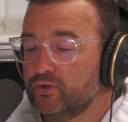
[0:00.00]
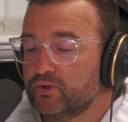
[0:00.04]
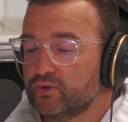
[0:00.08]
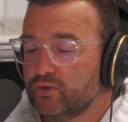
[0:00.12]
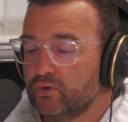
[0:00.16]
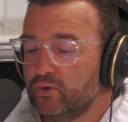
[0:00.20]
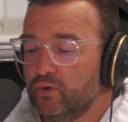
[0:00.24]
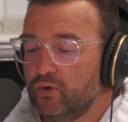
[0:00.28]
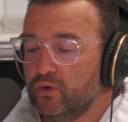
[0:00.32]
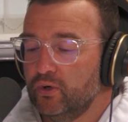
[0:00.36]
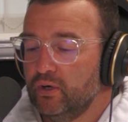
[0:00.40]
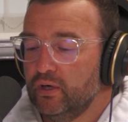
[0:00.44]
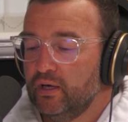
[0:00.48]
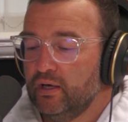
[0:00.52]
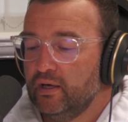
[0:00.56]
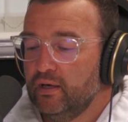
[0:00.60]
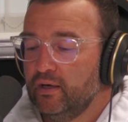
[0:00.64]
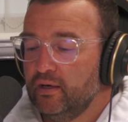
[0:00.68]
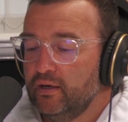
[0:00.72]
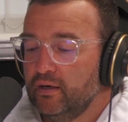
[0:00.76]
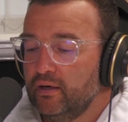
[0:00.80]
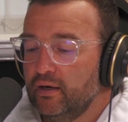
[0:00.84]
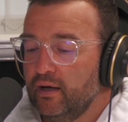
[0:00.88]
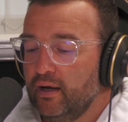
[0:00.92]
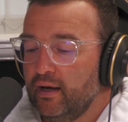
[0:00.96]
So
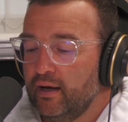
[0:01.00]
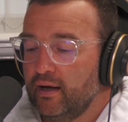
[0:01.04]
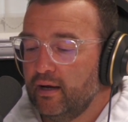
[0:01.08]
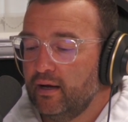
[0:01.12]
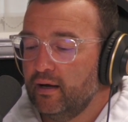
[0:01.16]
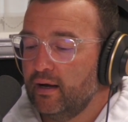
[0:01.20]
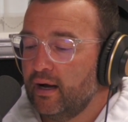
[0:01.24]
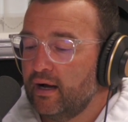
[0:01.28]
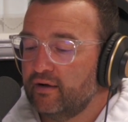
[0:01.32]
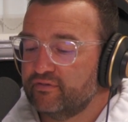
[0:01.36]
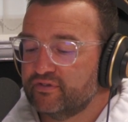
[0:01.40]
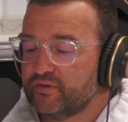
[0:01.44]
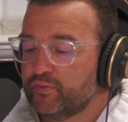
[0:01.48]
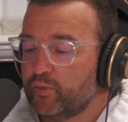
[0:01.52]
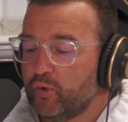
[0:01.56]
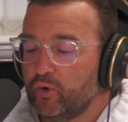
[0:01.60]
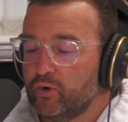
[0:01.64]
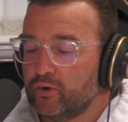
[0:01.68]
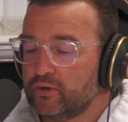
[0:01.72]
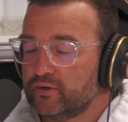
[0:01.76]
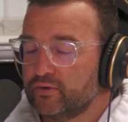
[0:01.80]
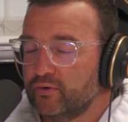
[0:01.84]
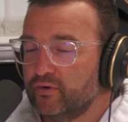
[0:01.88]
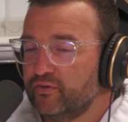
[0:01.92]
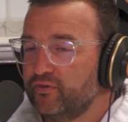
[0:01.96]
I've
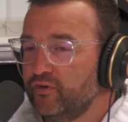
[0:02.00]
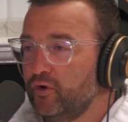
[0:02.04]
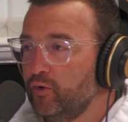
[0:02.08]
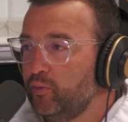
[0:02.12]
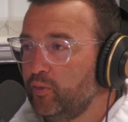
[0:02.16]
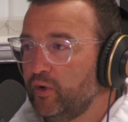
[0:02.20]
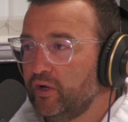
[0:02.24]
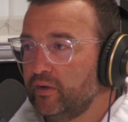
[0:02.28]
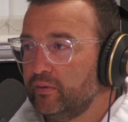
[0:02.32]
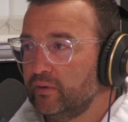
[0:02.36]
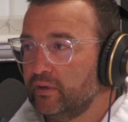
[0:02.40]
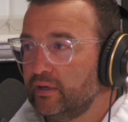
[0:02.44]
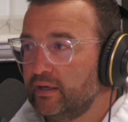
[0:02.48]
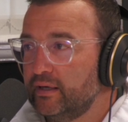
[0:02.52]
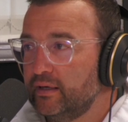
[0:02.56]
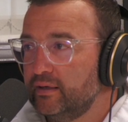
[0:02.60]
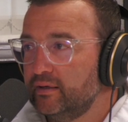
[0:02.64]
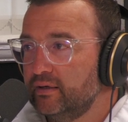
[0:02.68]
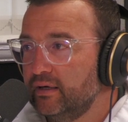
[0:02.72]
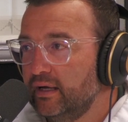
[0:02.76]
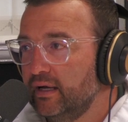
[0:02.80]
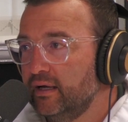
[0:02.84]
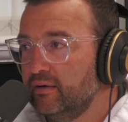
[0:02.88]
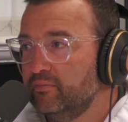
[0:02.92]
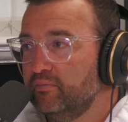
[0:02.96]
spoke to a few people
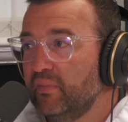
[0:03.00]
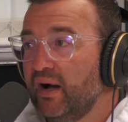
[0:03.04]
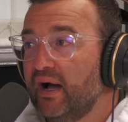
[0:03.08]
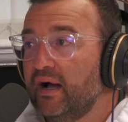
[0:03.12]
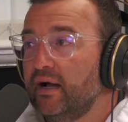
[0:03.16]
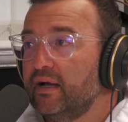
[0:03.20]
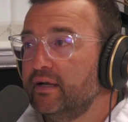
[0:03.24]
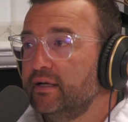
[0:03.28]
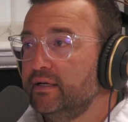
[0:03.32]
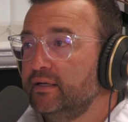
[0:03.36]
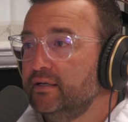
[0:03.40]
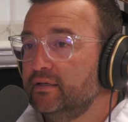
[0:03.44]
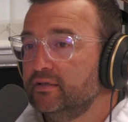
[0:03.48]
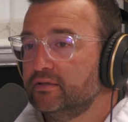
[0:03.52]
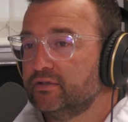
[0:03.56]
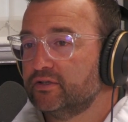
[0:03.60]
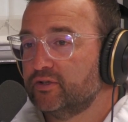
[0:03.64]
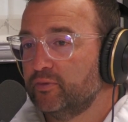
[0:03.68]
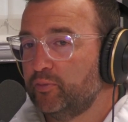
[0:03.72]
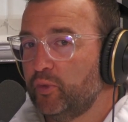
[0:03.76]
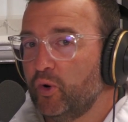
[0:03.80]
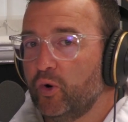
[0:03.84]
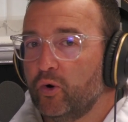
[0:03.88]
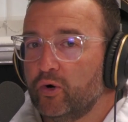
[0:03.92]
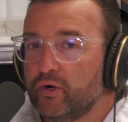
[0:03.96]
in my
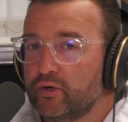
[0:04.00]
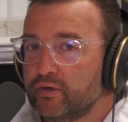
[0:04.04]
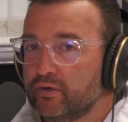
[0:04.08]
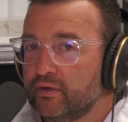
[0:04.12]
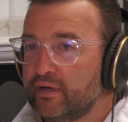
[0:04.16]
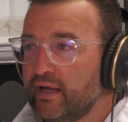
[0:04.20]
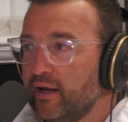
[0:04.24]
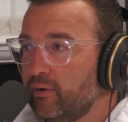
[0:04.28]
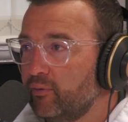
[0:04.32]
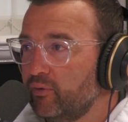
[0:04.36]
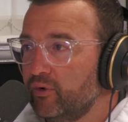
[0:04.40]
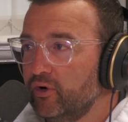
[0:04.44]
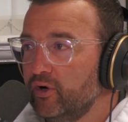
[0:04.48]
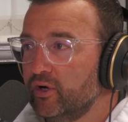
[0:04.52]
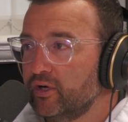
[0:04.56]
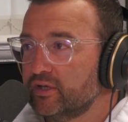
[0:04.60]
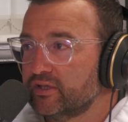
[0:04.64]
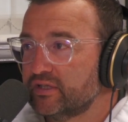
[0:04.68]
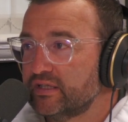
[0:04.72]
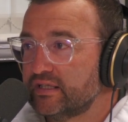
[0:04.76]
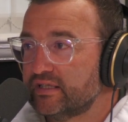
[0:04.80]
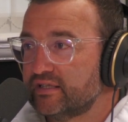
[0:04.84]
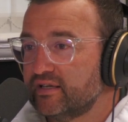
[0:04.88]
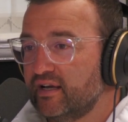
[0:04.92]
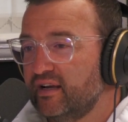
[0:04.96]
support
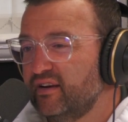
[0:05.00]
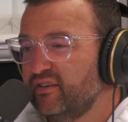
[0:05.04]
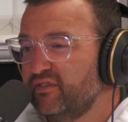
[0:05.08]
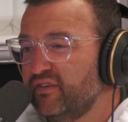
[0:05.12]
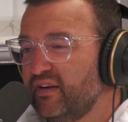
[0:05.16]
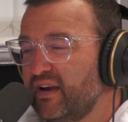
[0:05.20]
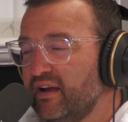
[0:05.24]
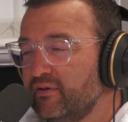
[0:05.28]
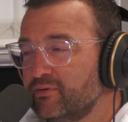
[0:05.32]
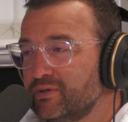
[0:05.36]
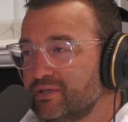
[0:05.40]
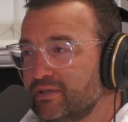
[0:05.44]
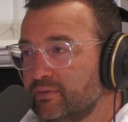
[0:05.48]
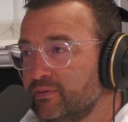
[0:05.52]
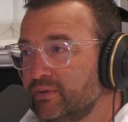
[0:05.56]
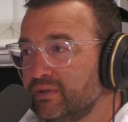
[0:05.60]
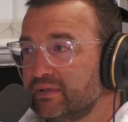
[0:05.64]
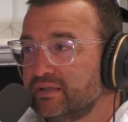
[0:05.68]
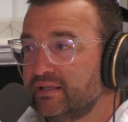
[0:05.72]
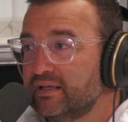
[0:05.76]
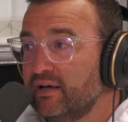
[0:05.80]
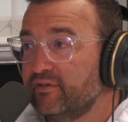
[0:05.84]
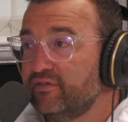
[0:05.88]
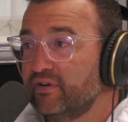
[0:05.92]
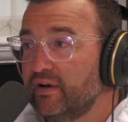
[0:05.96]
networks and said, if it ever
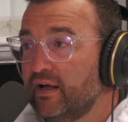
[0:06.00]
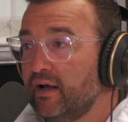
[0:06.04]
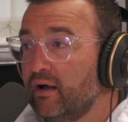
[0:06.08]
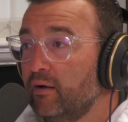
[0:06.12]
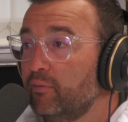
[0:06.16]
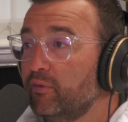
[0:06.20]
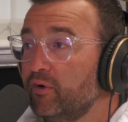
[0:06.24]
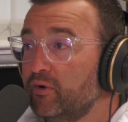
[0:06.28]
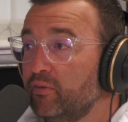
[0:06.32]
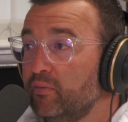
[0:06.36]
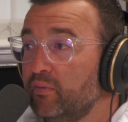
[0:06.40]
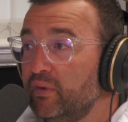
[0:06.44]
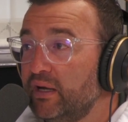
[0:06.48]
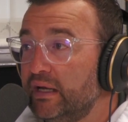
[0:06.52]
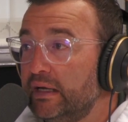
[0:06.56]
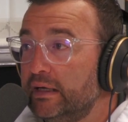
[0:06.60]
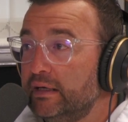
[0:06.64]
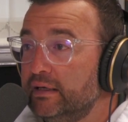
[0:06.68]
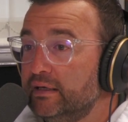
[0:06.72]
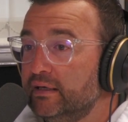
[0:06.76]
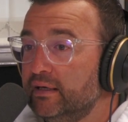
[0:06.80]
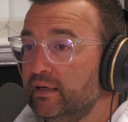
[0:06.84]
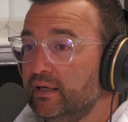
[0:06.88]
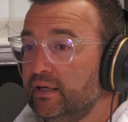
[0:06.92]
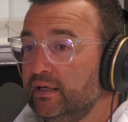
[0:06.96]
was ever to happen to
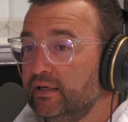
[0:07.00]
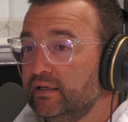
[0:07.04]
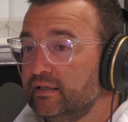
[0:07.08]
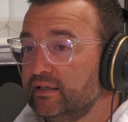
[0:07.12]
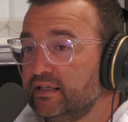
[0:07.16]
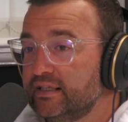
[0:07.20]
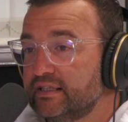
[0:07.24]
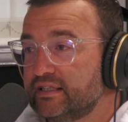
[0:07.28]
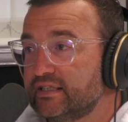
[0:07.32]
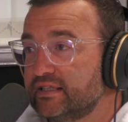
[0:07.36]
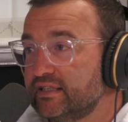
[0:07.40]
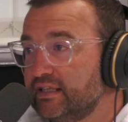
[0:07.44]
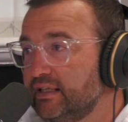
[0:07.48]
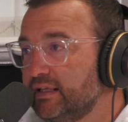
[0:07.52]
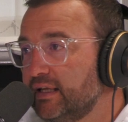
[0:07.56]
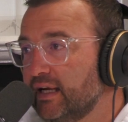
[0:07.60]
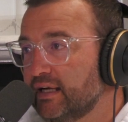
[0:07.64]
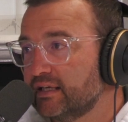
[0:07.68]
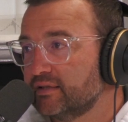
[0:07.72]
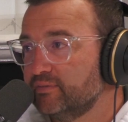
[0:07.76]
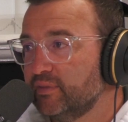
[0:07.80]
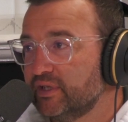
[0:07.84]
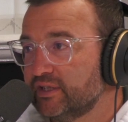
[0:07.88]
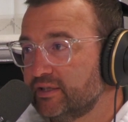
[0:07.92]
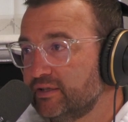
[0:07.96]
me, this is the
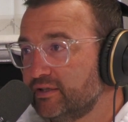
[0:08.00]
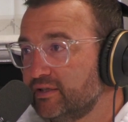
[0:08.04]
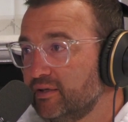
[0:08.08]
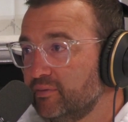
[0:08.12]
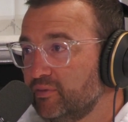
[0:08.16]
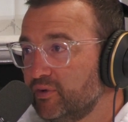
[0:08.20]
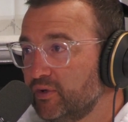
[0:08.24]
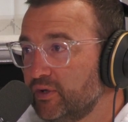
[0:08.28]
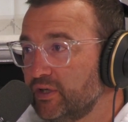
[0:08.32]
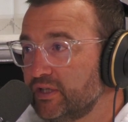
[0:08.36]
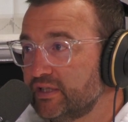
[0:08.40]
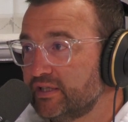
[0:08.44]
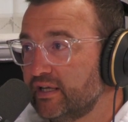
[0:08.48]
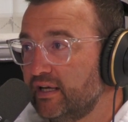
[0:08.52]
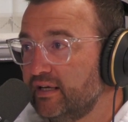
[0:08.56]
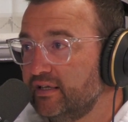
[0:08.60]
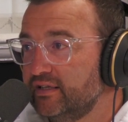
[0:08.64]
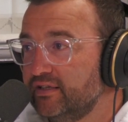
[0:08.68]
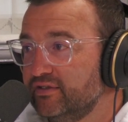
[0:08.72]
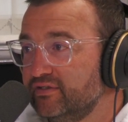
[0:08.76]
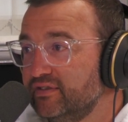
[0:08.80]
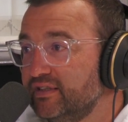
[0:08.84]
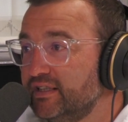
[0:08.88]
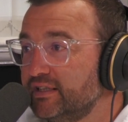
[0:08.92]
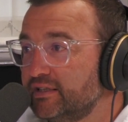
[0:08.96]
text message I'm going to
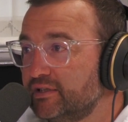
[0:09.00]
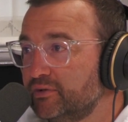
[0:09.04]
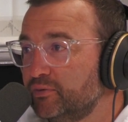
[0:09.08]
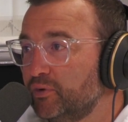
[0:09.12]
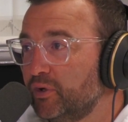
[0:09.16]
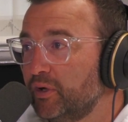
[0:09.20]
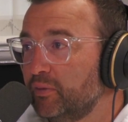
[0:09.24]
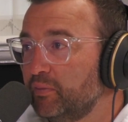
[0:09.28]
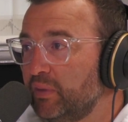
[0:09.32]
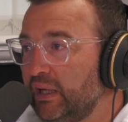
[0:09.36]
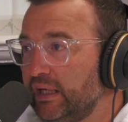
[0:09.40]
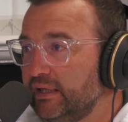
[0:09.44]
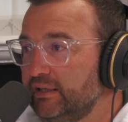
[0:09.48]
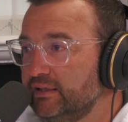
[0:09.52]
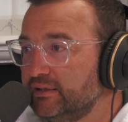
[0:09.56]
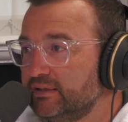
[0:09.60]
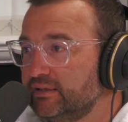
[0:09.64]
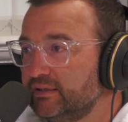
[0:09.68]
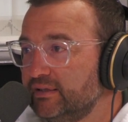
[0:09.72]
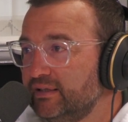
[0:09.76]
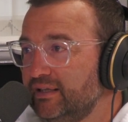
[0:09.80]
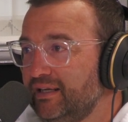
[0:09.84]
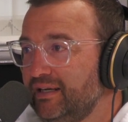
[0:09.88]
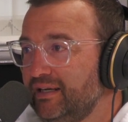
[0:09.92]
send you and this is what it means.